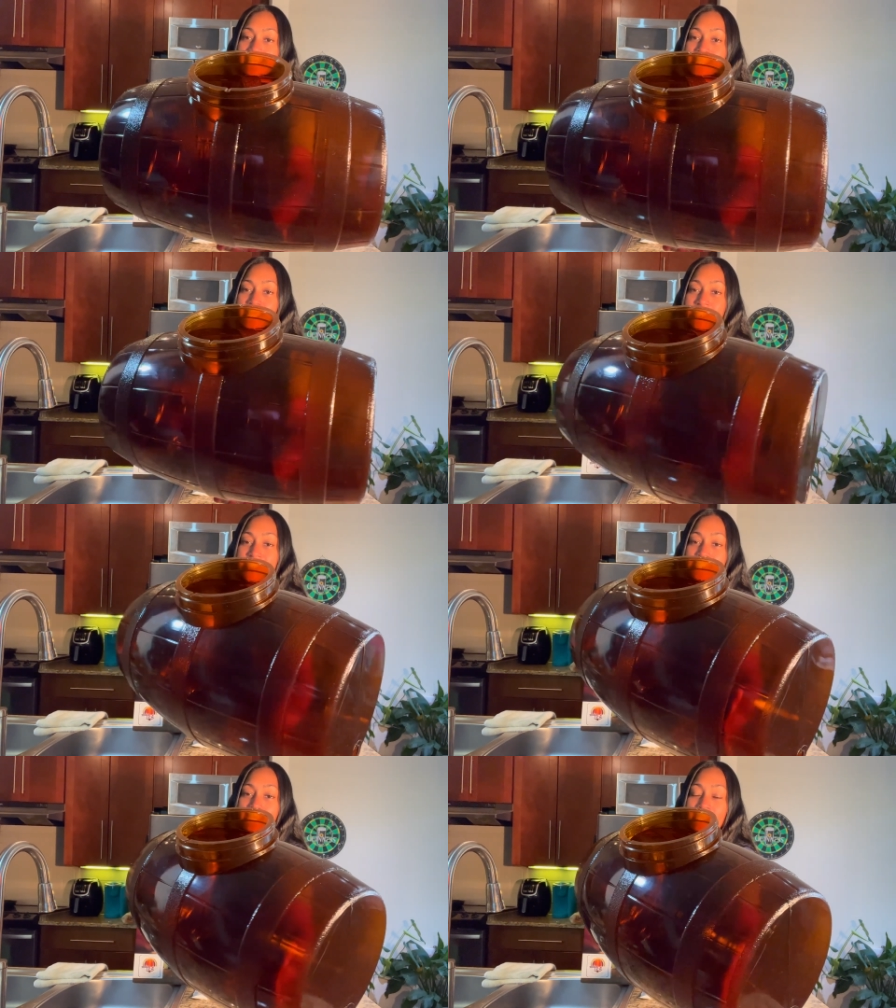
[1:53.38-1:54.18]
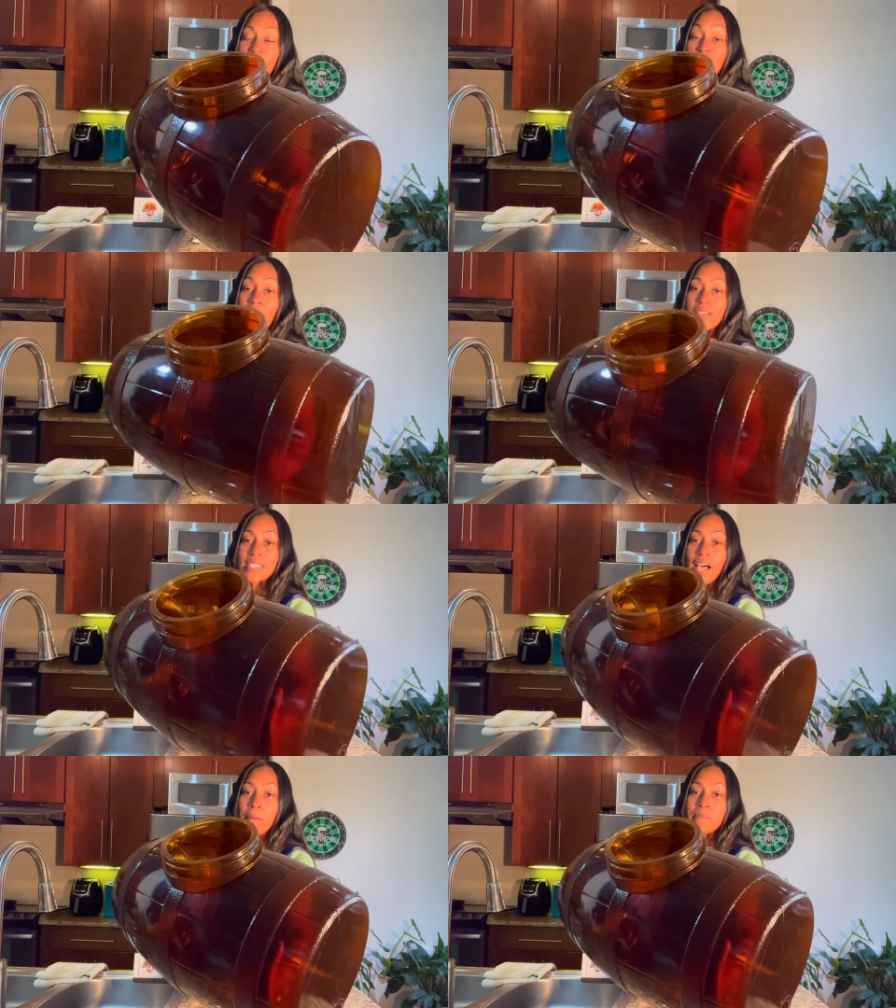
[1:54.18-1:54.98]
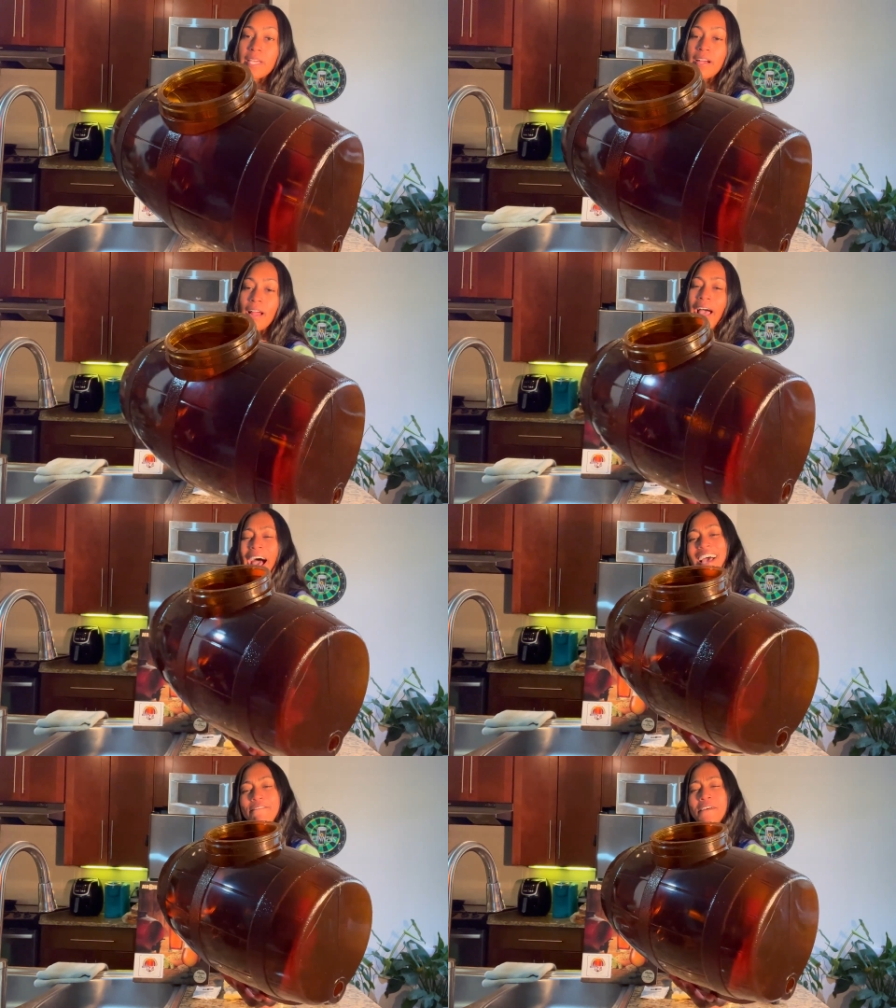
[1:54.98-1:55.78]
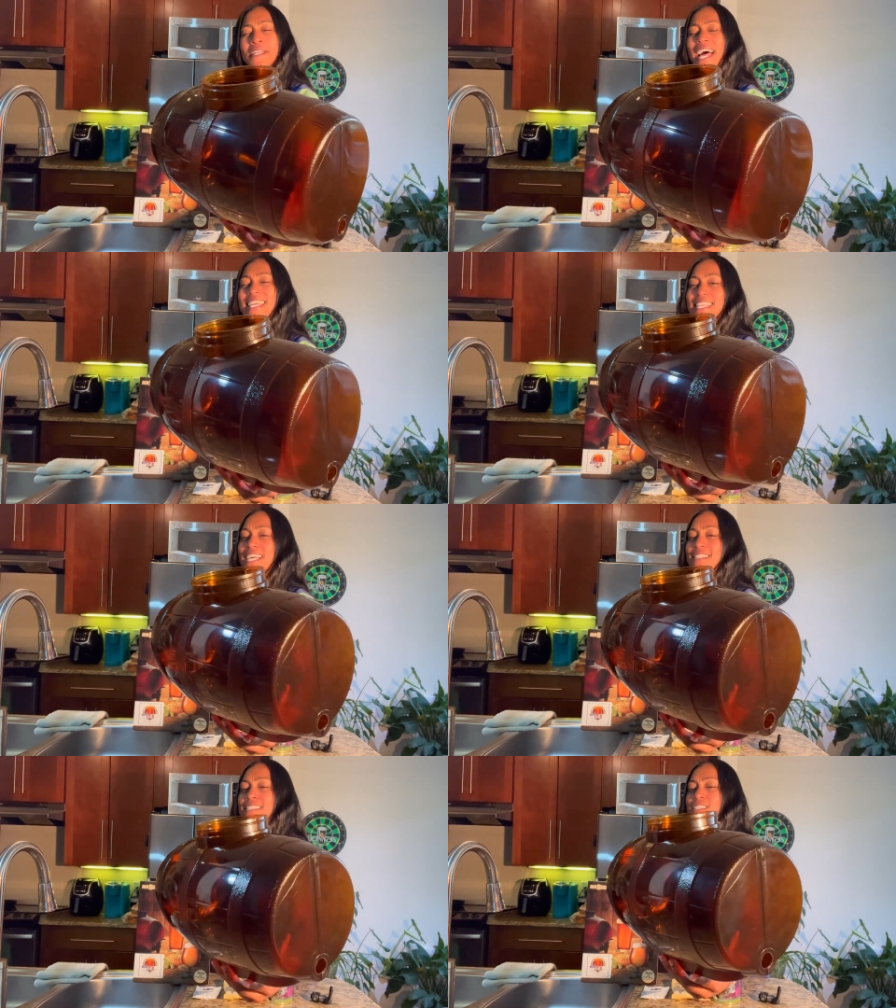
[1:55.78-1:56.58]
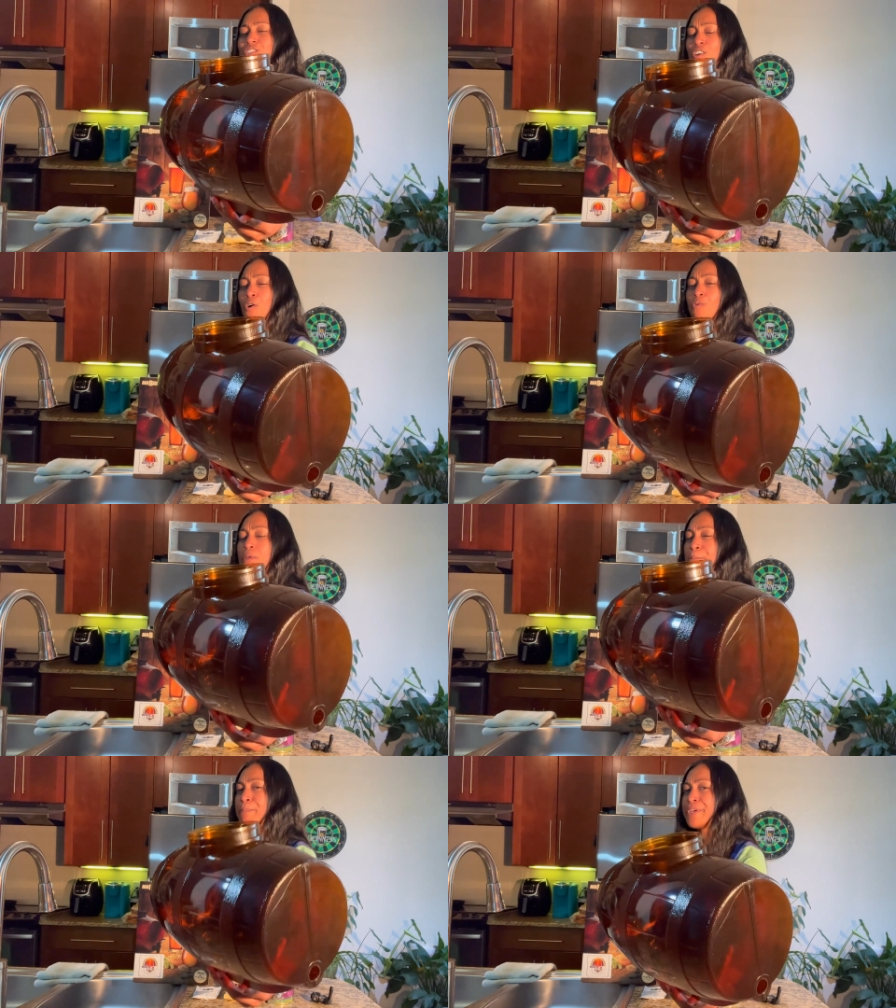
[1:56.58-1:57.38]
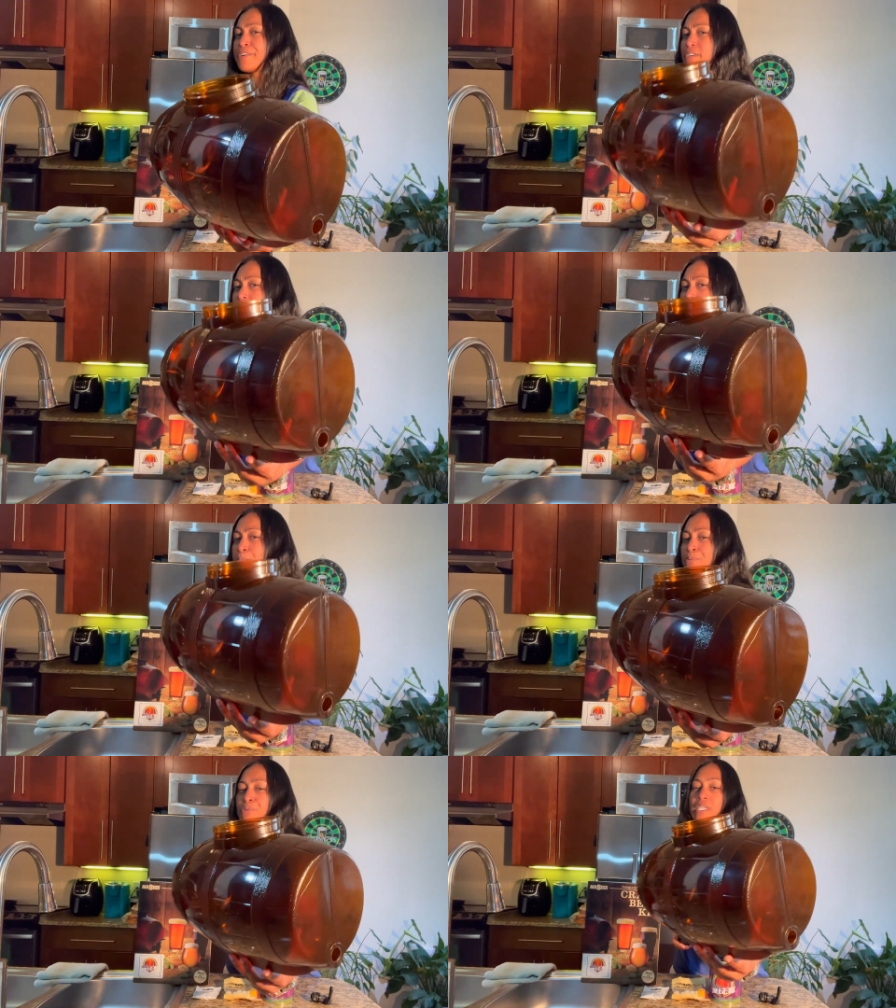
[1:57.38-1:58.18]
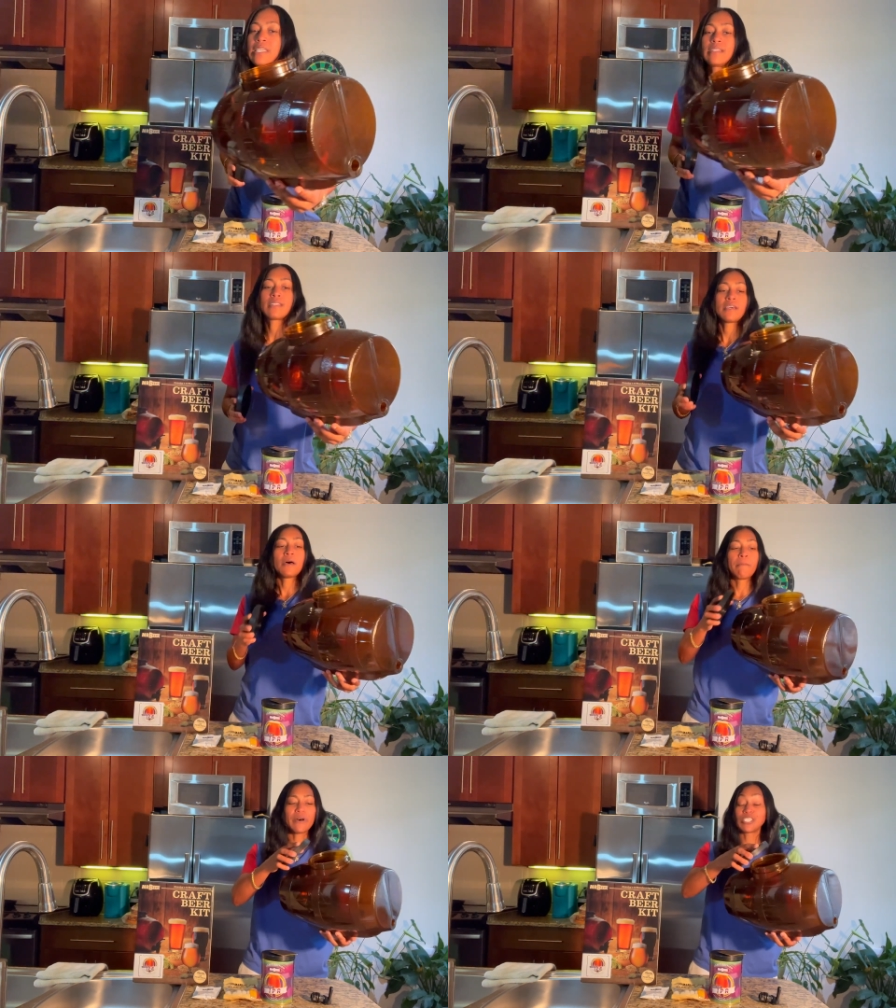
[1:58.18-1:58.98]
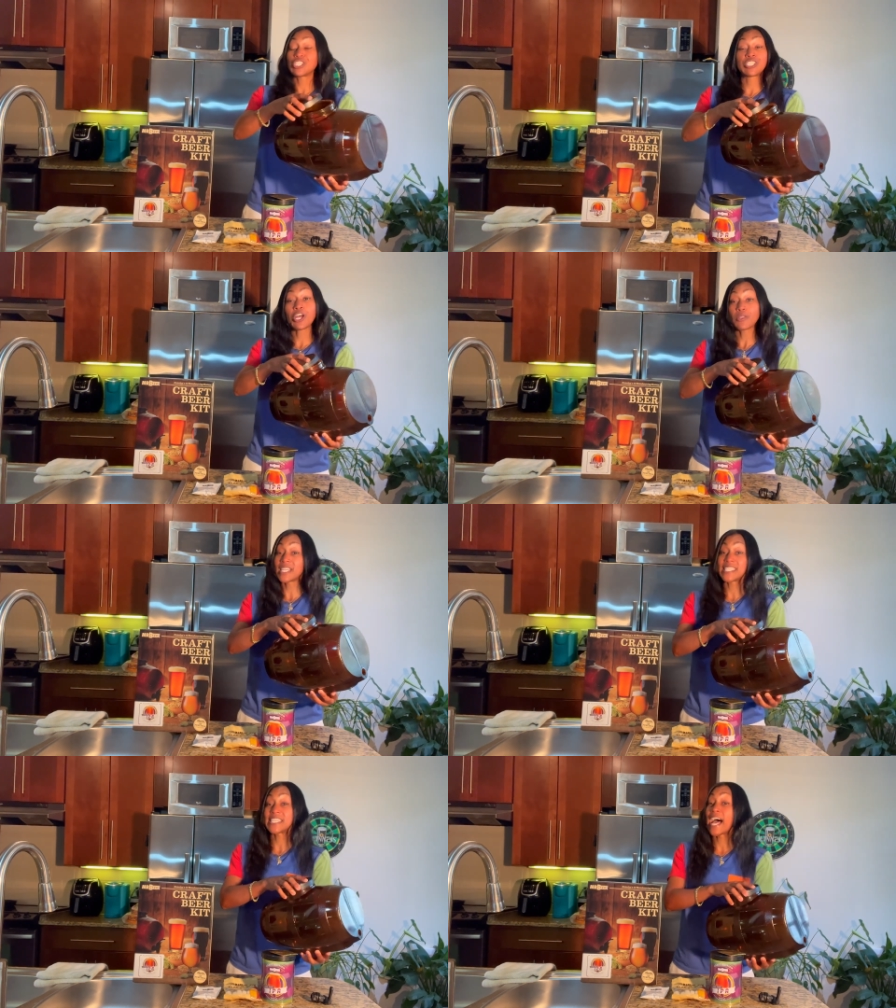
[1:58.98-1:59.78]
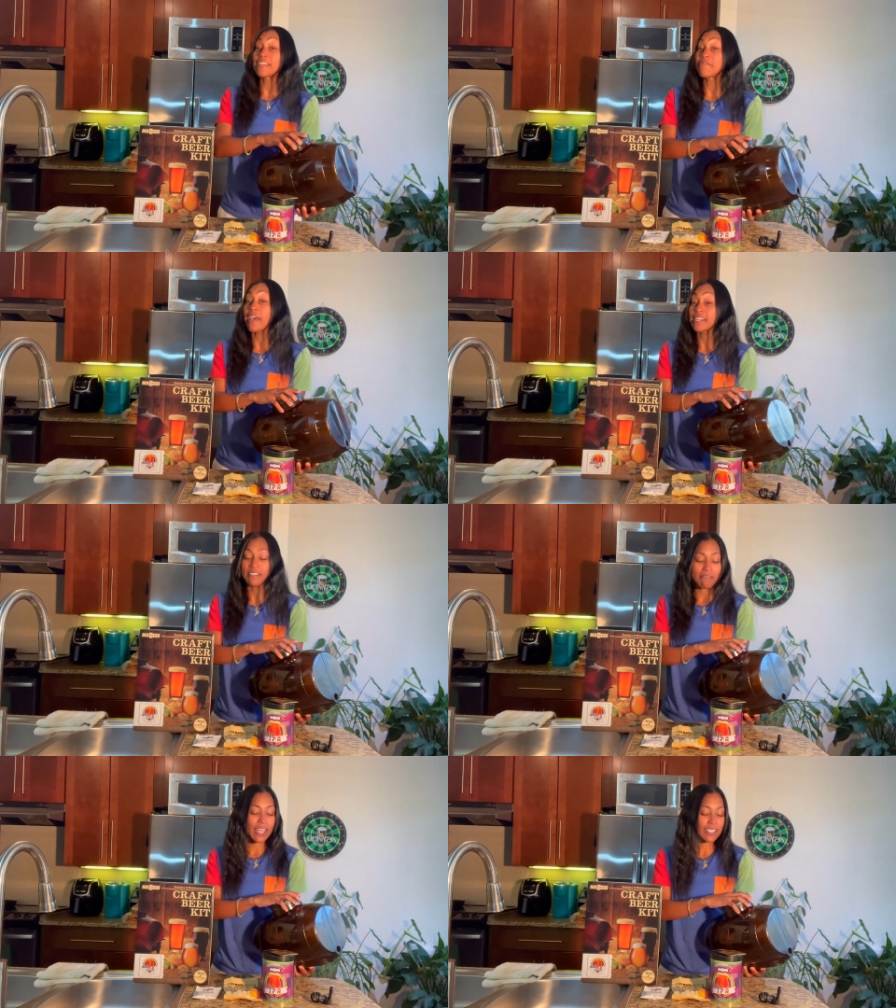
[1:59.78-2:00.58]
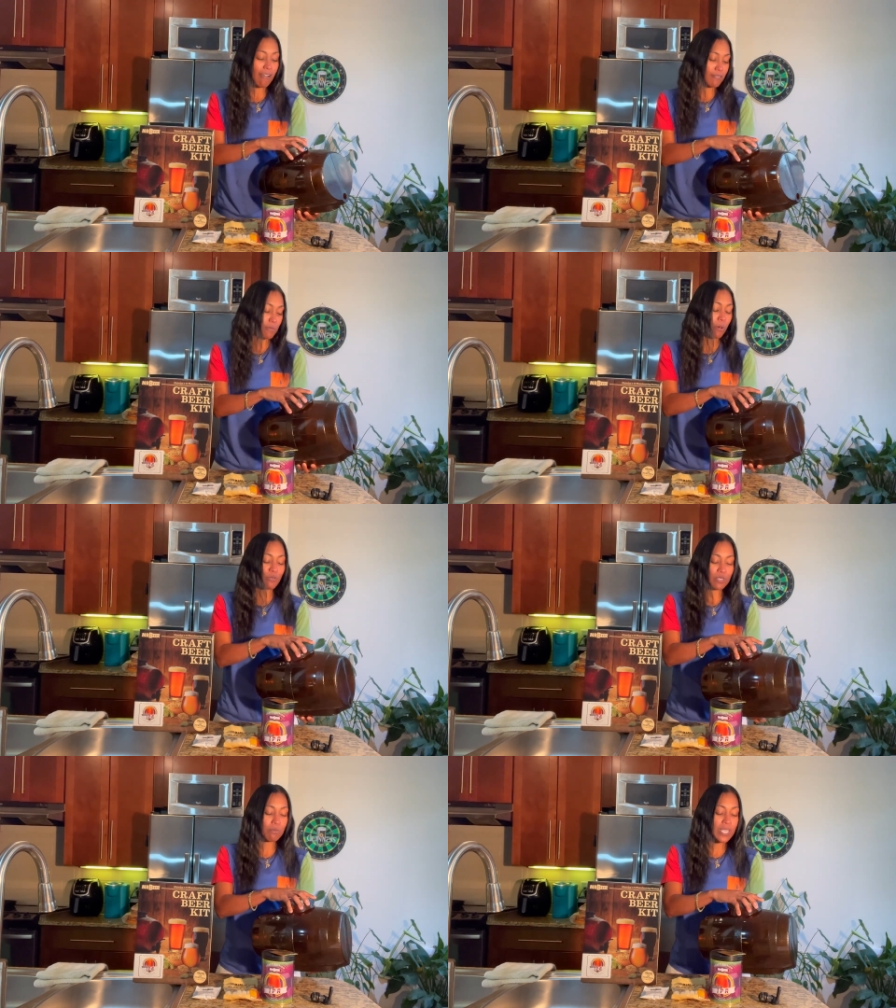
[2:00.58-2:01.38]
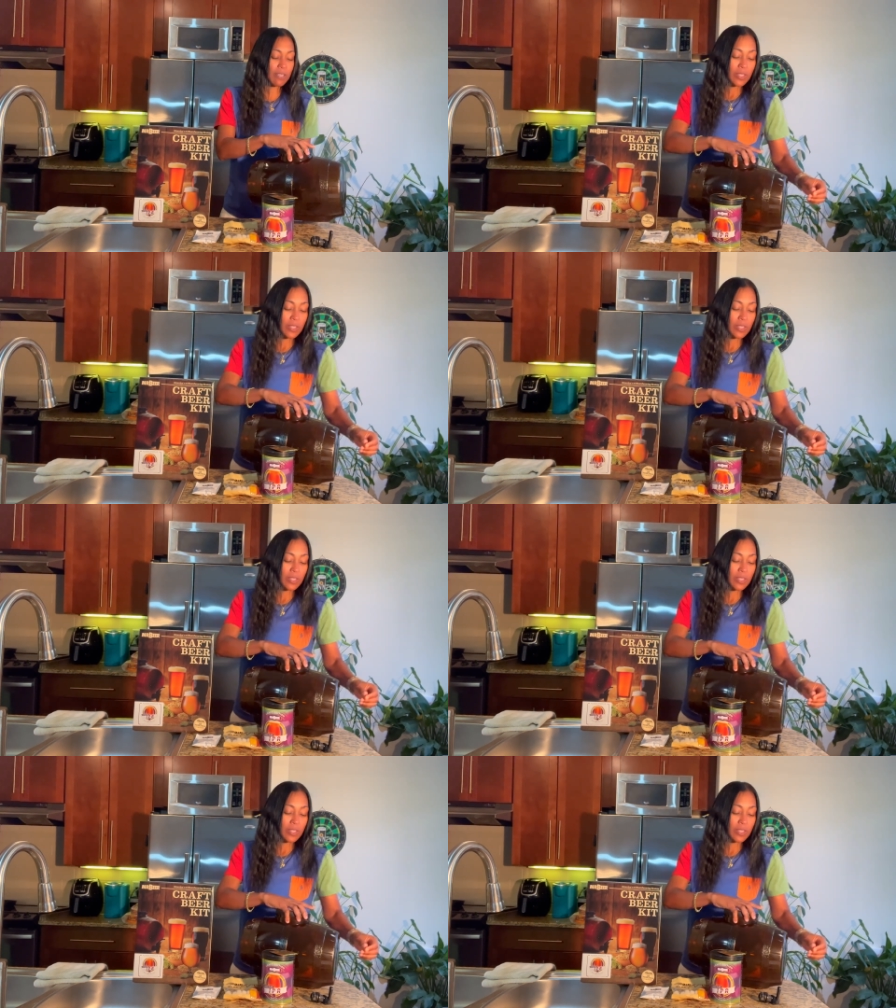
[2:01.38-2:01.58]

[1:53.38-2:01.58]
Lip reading: that's around the top there. I feel like that's so the beer can breathe, but just know that it's not defective. That's how it's supposed to be.